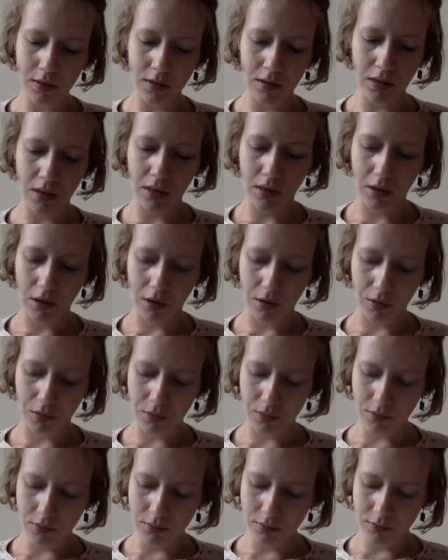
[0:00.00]
So,
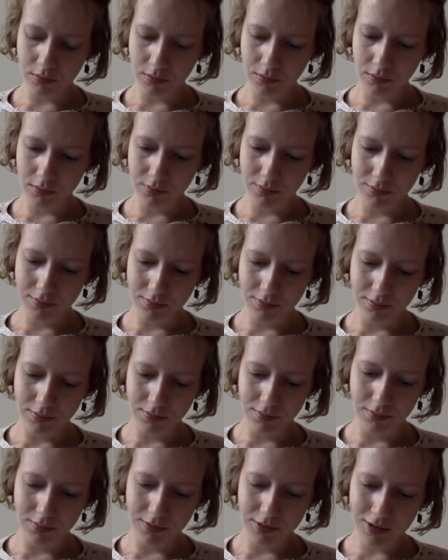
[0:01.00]

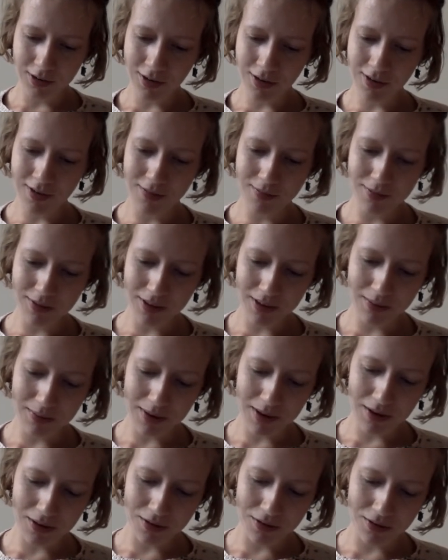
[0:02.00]
I'm looking
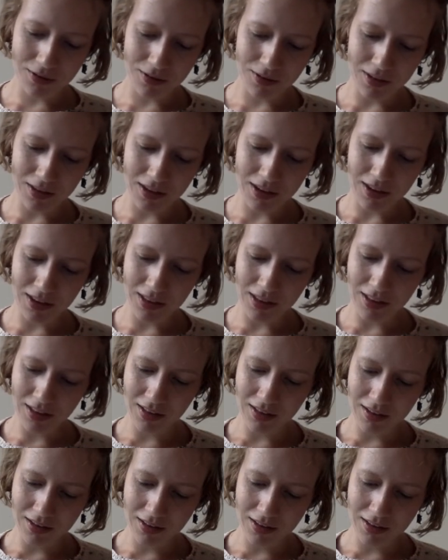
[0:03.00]
back on all of these.